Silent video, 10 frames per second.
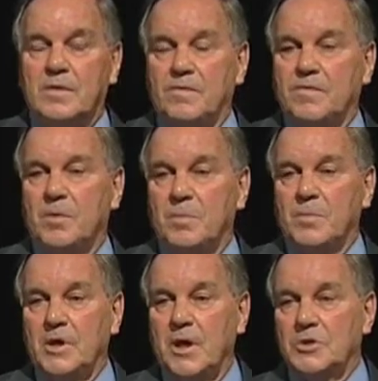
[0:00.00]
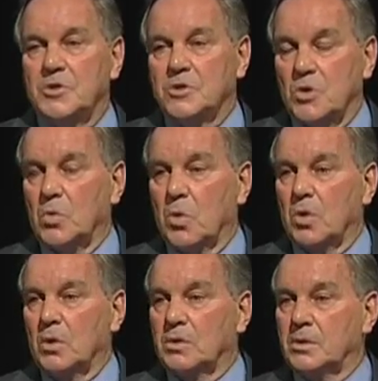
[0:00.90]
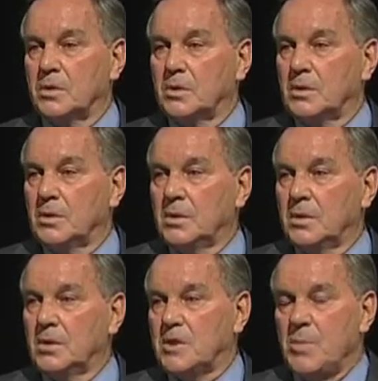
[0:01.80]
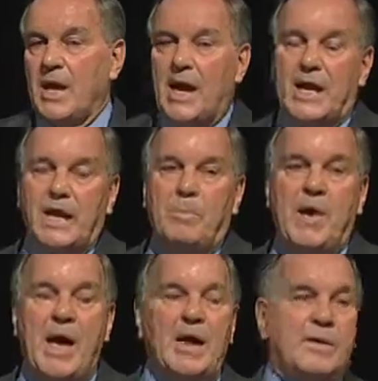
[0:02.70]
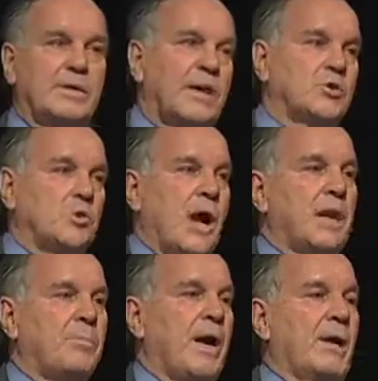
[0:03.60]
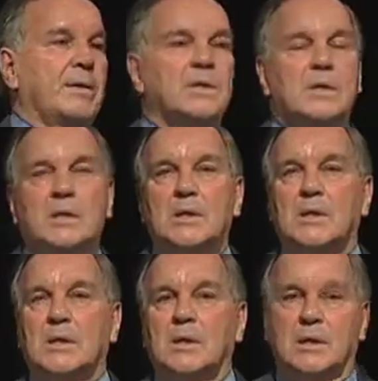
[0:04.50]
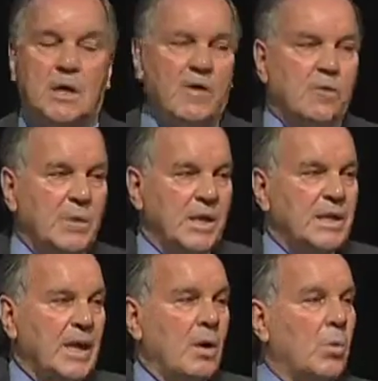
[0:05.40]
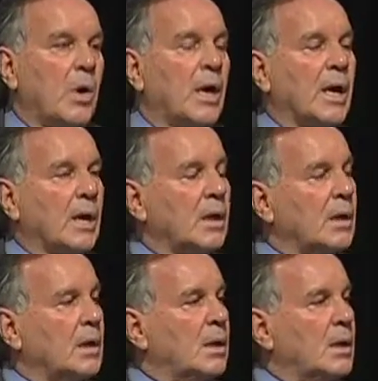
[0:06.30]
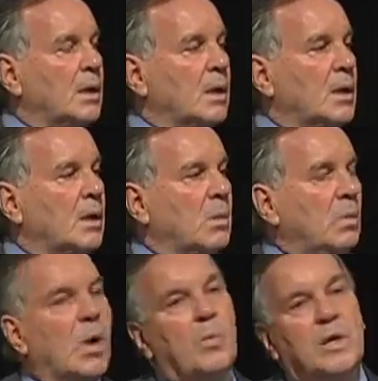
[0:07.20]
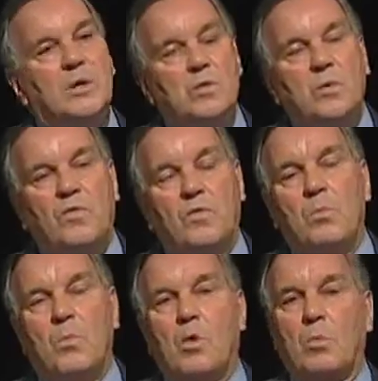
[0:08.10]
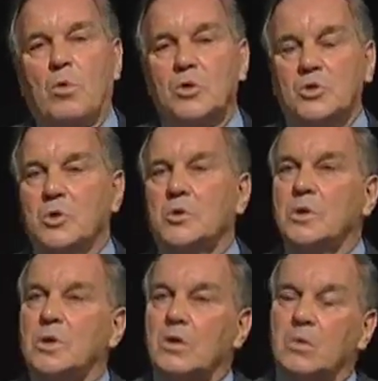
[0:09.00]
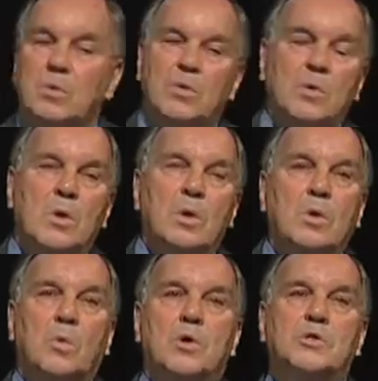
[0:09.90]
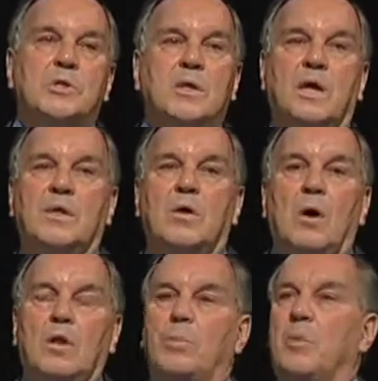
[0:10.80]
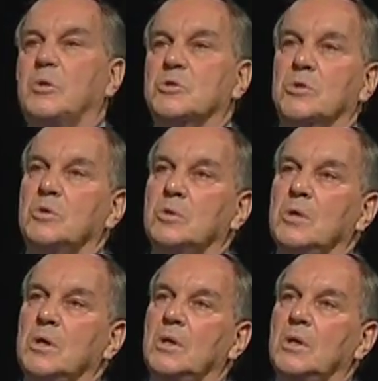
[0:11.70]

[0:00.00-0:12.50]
from the artistic world. And to me, I try to pattern government in that way, what we can do for more and more children. The worst thing I think all the public schools